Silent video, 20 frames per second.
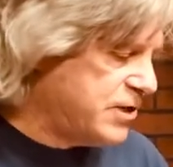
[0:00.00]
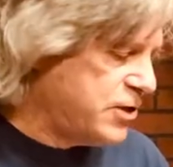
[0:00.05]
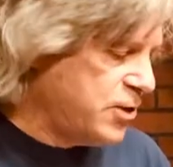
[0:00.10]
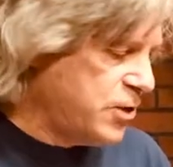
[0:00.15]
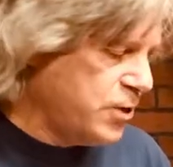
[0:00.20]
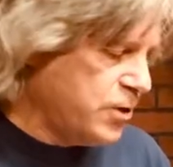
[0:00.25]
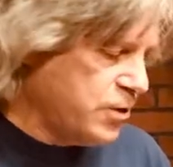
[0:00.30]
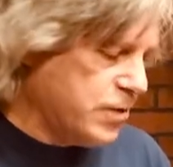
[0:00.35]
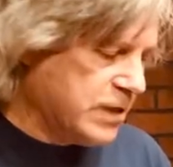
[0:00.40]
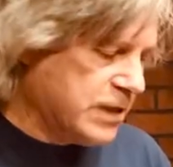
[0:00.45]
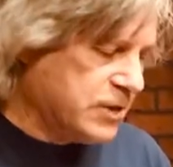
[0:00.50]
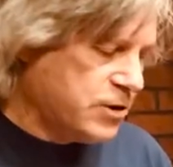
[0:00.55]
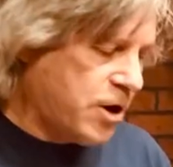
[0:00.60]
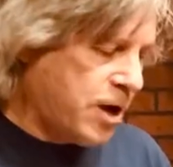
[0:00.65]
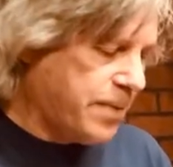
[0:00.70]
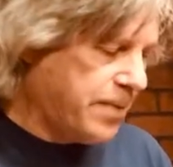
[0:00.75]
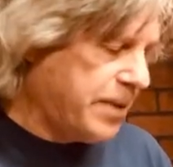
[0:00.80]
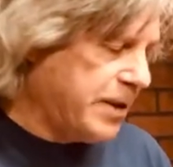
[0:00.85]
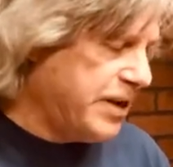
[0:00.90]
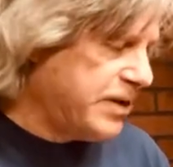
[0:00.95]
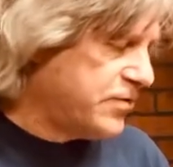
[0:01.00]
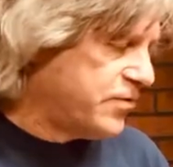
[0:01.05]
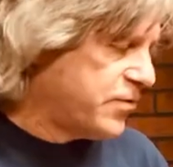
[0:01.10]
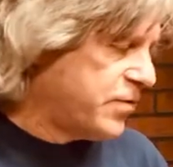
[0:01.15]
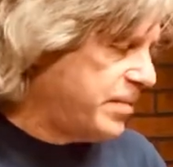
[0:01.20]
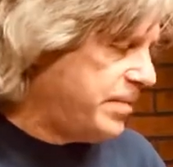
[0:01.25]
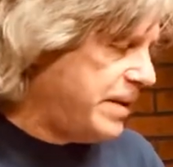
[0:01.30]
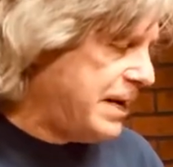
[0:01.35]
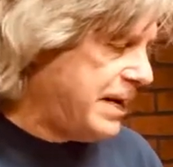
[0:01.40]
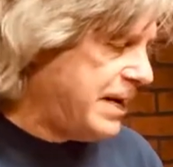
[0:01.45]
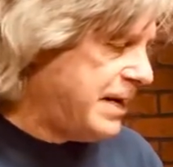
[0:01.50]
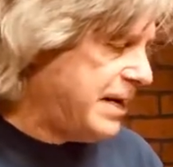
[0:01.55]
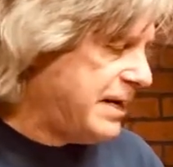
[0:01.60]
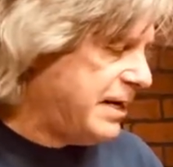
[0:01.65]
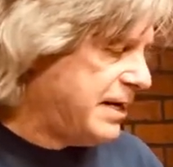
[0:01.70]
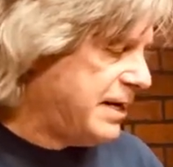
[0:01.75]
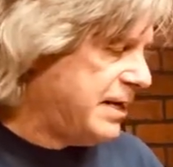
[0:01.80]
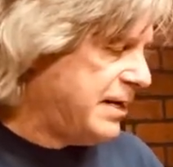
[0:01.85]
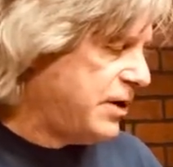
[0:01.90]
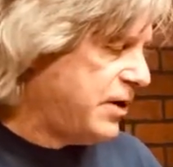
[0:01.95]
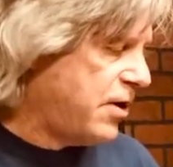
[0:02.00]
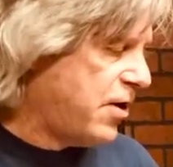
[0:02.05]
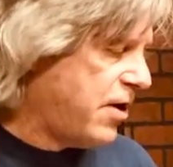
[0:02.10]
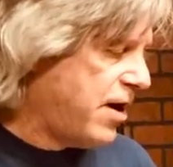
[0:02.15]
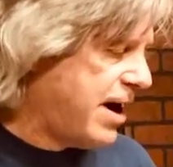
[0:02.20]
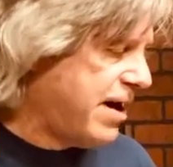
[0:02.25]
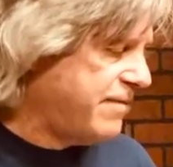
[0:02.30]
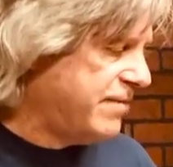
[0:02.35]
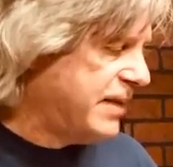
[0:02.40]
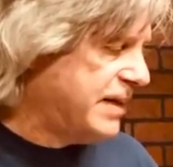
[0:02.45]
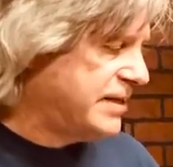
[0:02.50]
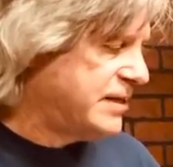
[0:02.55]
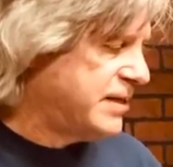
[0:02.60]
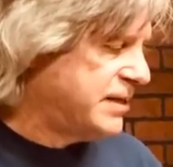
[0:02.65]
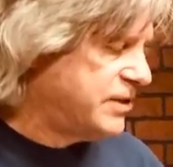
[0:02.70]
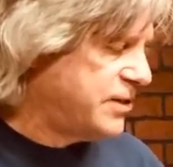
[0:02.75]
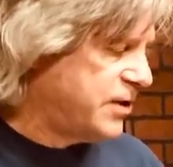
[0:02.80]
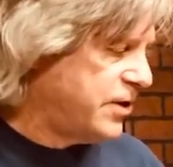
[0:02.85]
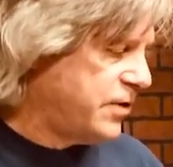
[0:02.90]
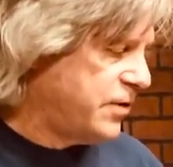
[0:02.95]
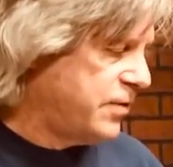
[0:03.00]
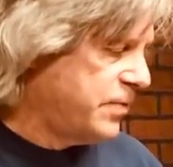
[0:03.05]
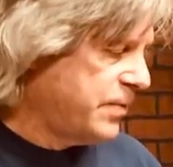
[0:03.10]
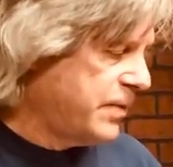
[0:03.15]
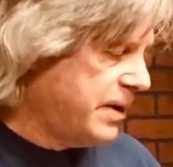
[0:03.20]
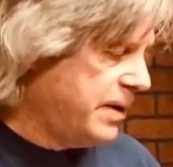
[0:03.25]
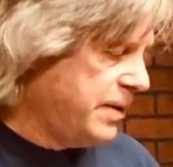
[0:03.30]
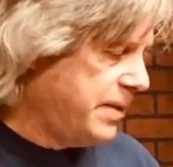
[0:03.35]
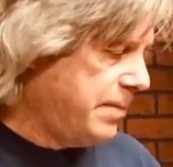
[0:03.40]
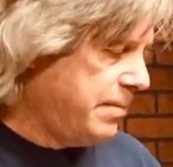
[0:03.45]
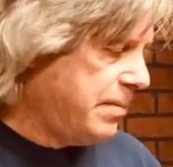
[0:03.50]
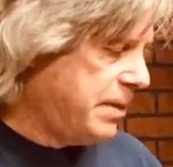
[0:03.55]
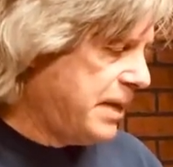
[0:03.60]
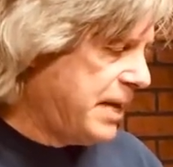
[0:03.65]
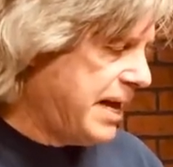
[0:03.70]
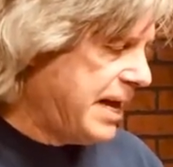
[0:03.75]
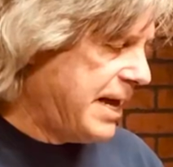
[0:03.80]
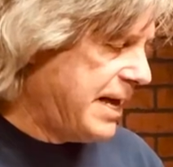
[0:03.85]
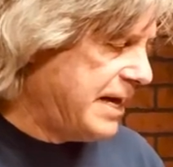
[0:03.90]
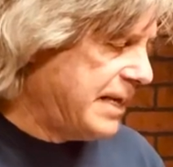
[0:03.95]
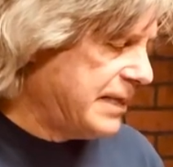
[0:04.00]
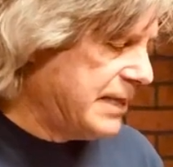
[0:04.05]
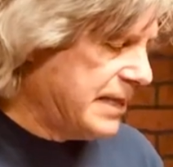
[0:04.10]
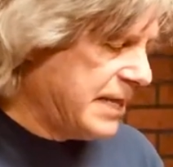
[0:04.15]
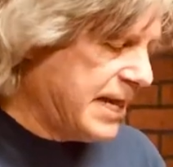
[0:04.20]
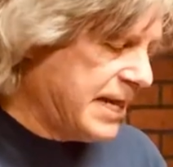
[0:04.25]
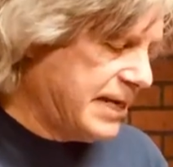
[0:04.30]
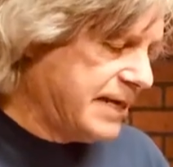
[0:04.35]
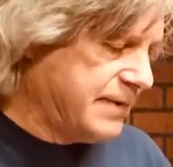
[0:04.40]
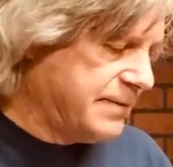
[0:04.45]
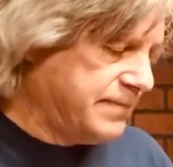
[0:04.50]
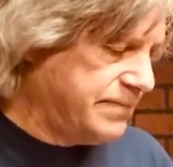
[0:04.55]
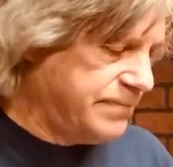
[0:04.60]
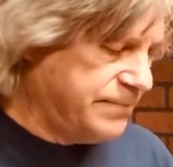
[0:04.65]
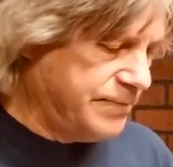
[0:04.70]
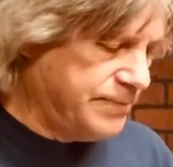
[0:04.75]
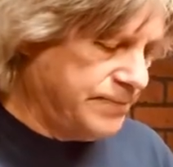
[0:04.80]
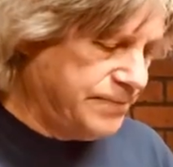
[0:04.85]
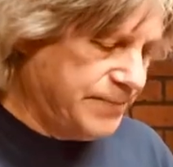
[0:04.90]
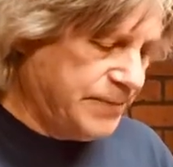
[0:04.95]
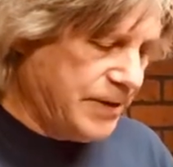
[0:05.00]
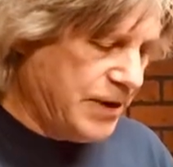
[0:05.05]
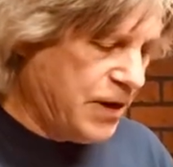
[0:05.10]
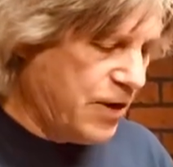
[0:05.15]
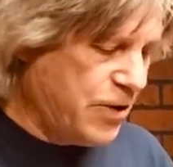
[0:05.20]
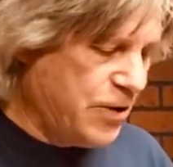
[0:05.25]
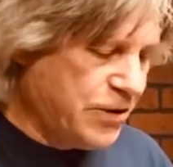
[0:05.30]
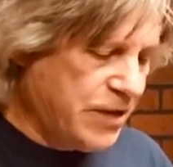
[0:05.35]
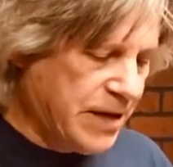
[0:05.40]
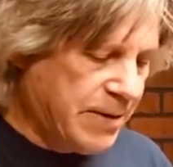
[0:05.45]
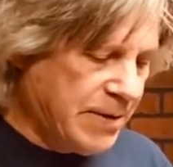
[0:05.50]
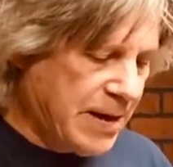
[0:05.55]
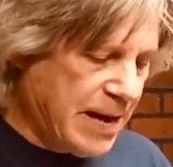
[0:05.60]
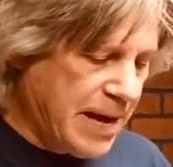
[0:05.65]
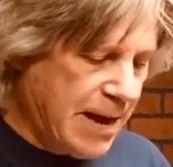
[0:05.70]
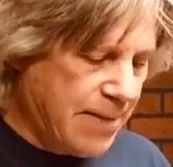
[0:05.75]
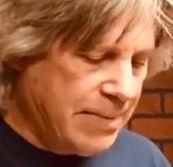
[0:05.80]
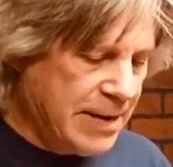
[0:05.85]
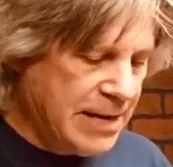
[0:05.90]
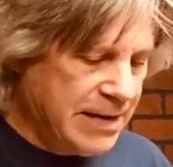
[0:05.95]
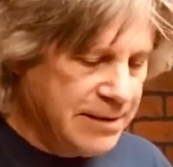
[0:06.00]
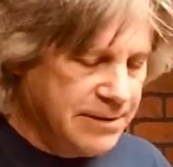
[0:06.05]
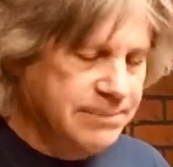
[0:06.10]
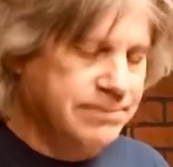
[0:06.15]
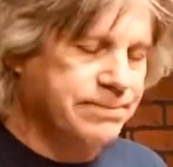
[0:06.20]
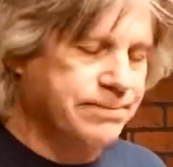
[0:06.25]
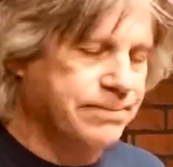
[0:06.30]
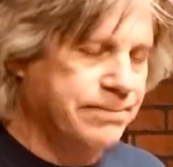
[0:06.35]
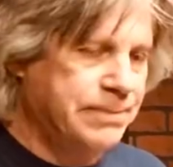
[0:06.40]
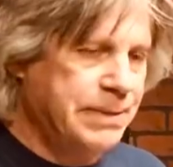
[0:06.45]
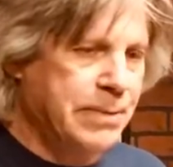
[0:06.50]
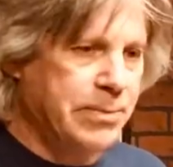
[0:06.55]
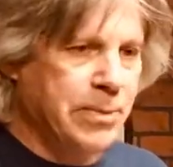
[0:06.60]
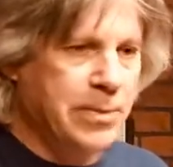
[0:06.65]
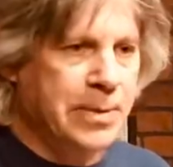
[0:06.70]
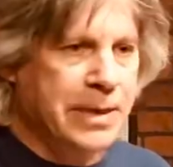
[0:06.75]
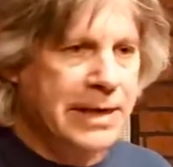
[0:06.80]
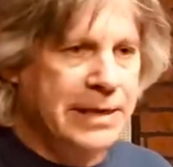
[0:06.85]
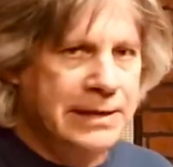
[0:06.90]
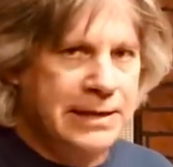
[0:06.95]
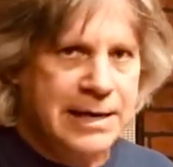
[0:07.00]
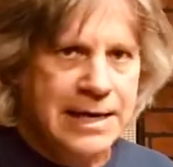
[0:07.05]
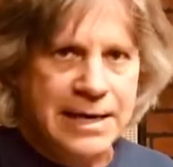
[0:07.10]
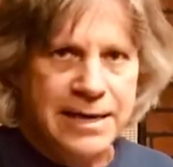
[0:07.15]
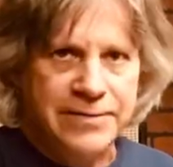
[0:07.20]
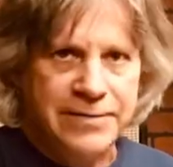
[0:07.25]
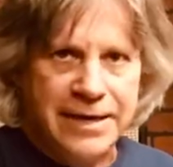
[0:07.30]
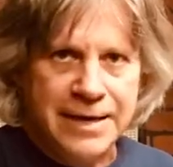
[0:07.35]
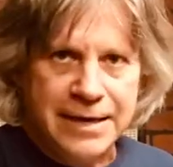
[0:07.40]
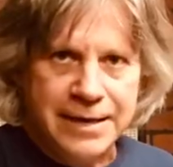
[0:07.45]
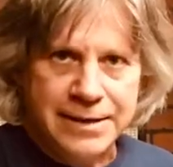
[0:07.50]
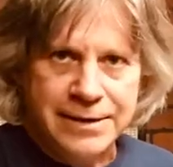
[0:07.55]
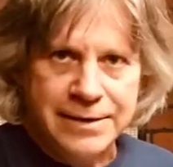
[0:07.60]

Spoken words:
Listen to guitar players. For me, you know, I've listened to playing, like, you know, you think about how many people play in the key of E.